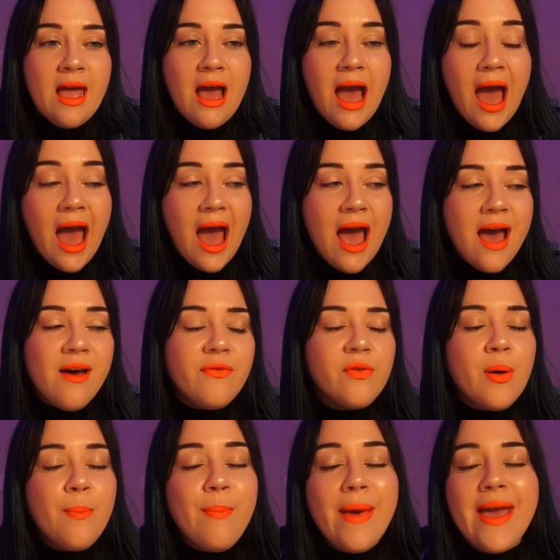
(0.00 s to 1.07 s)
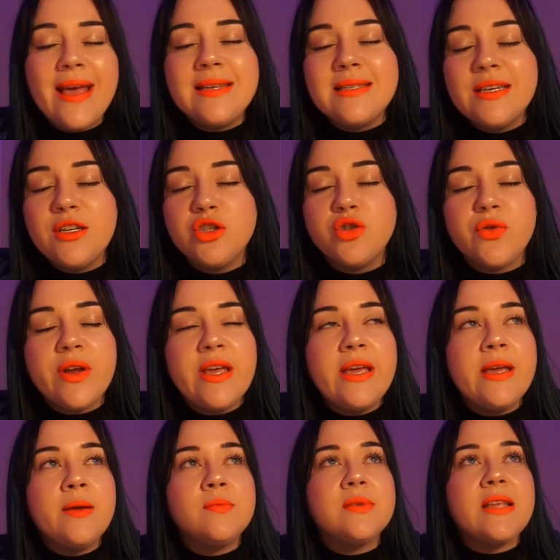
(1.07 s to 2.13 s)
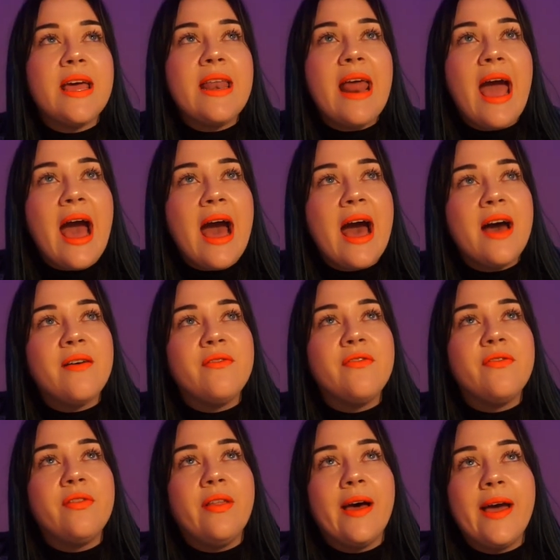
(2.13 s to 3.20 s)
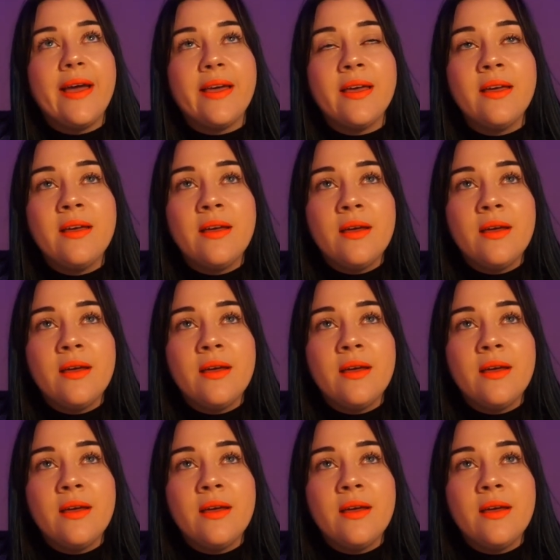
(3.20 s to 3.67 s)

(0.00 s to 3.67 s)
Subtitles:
have amazing dreams and have like